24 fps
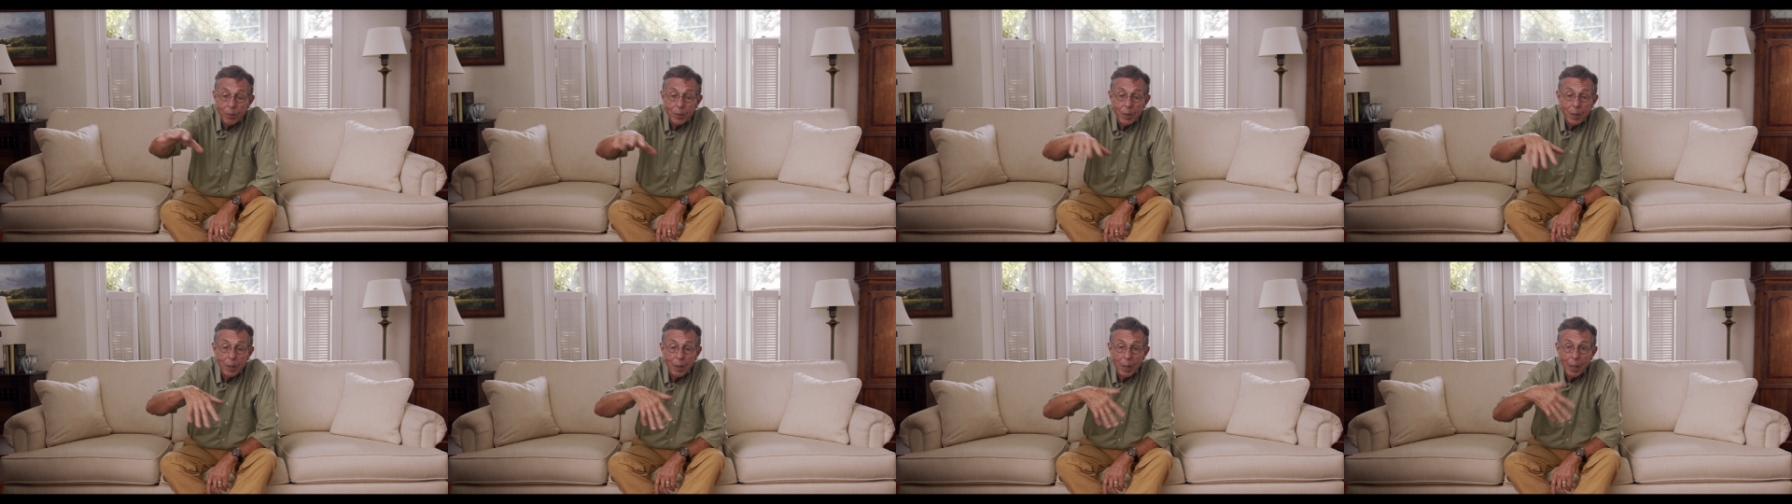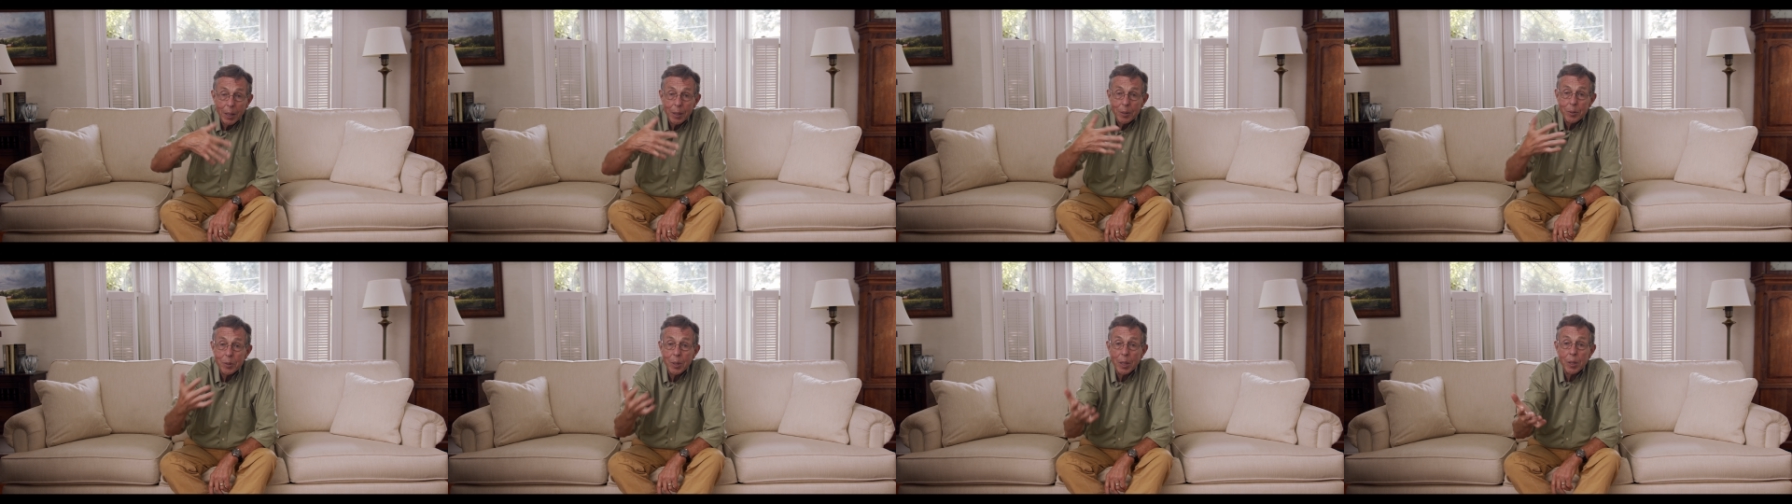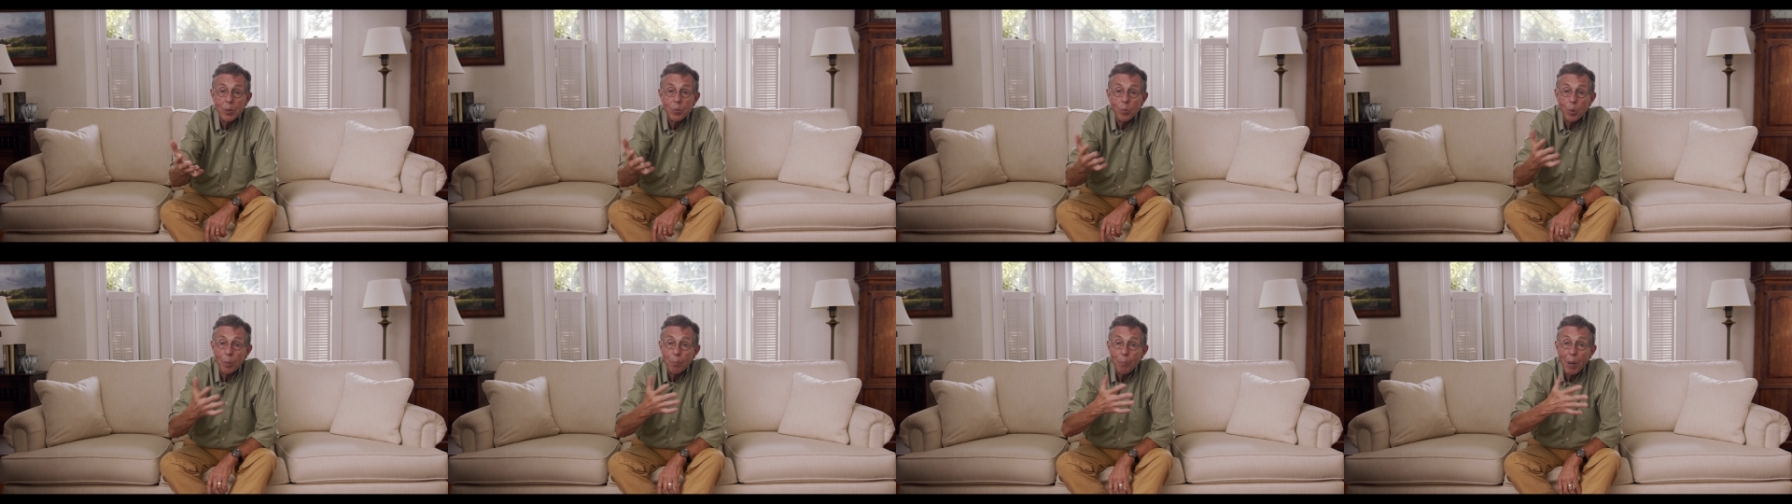over the United
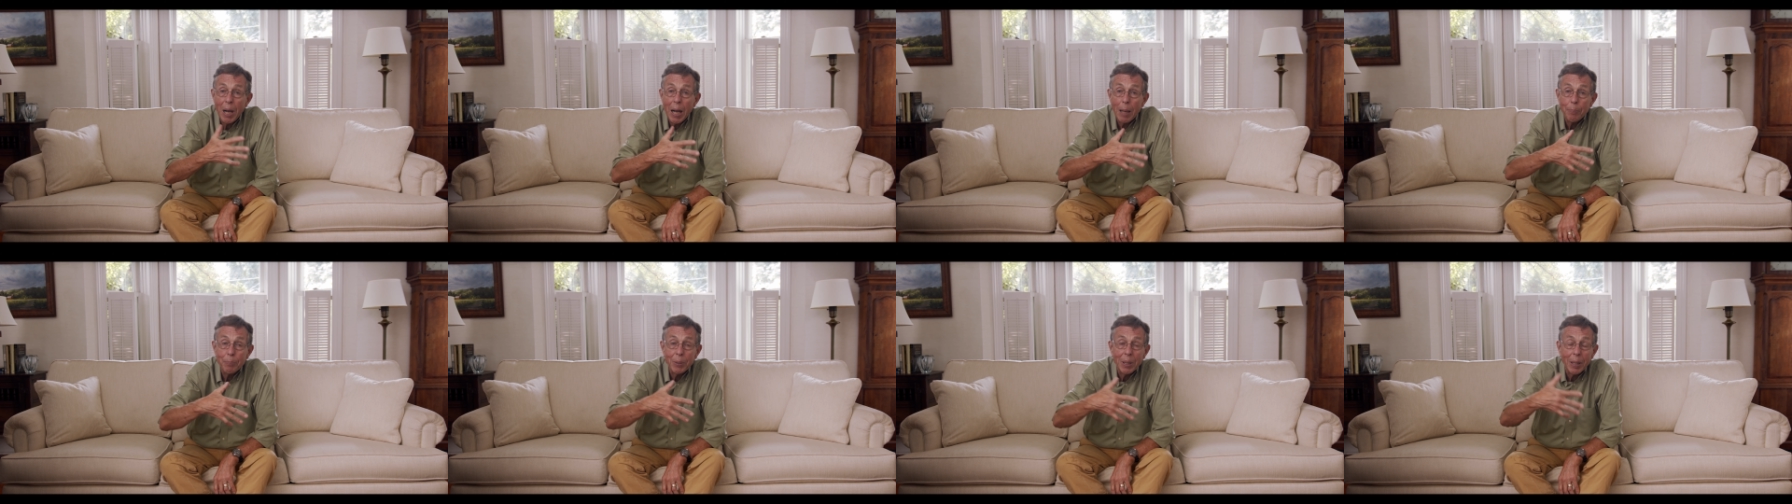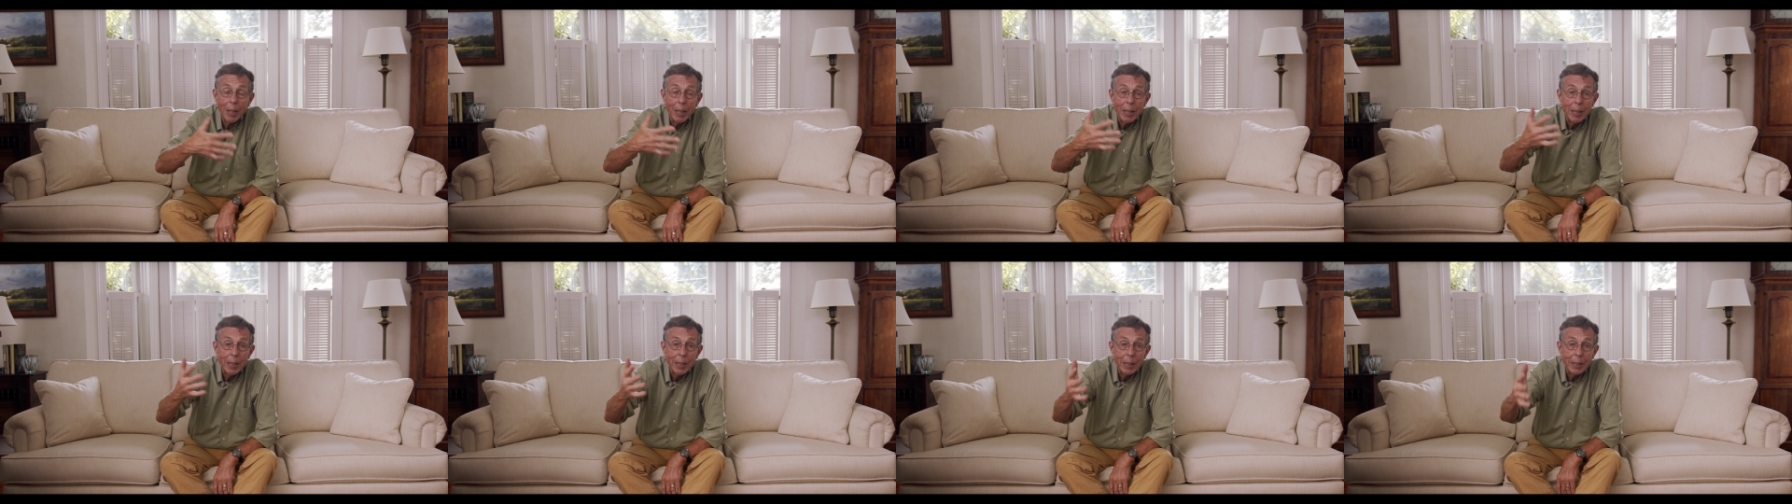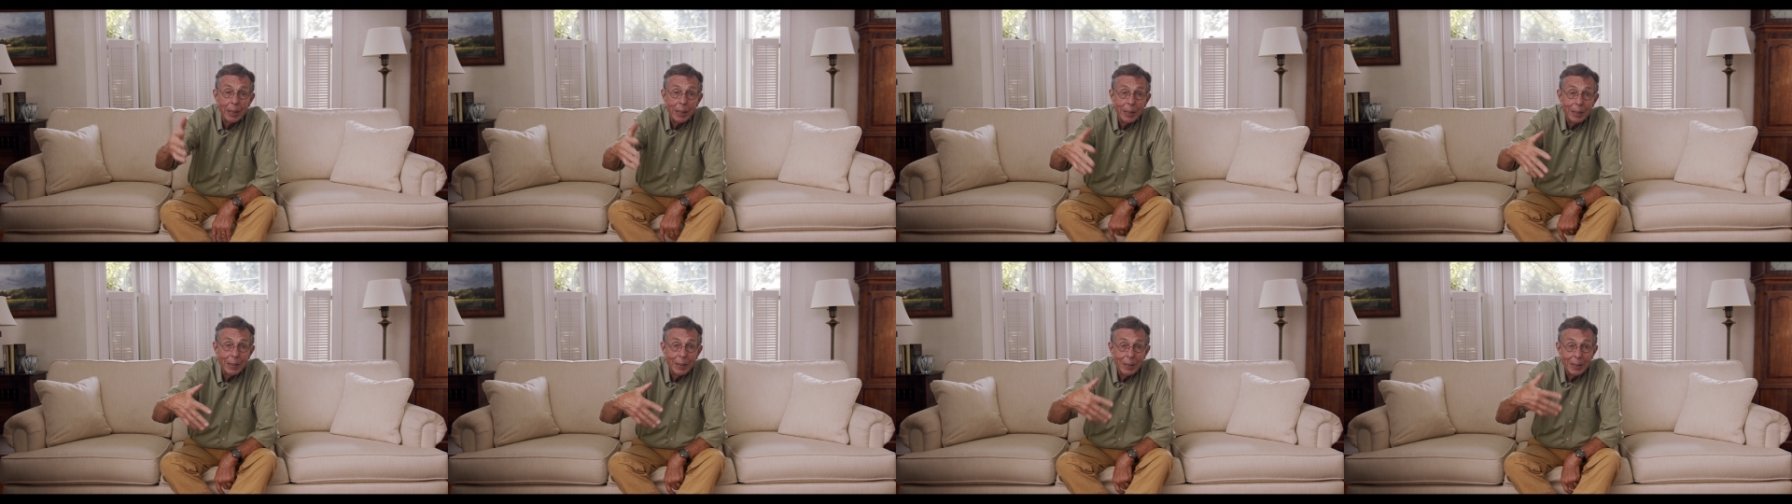States were
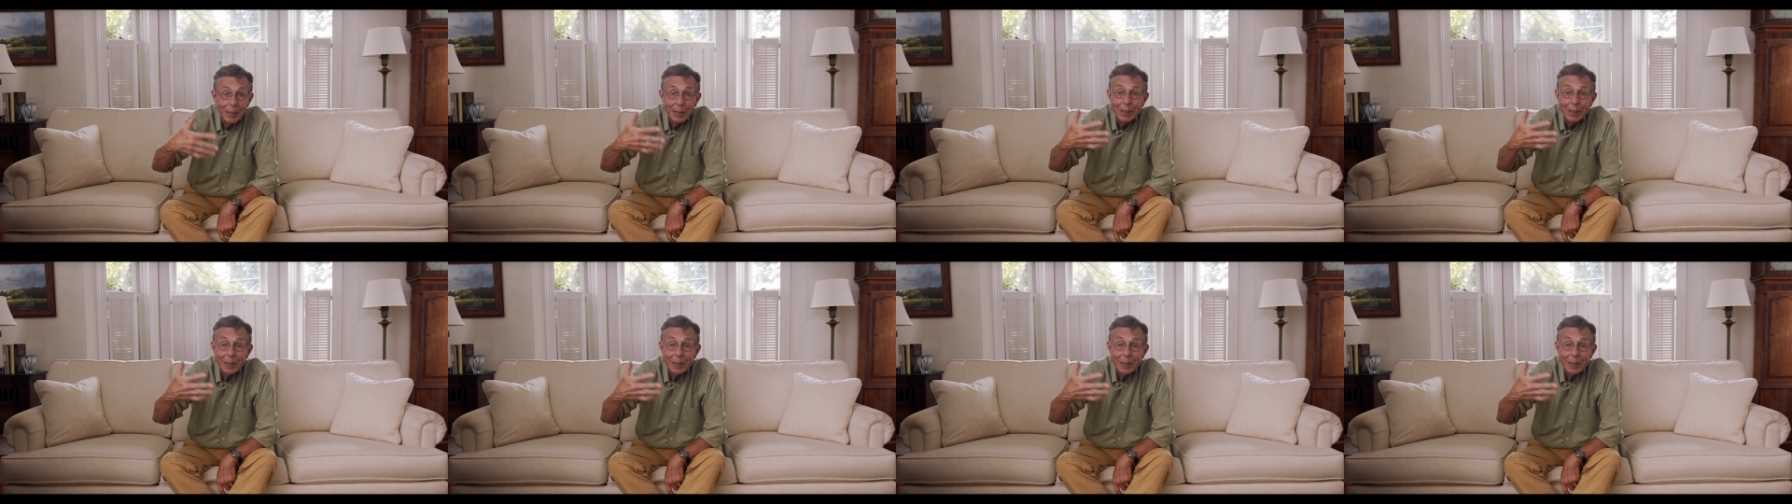populating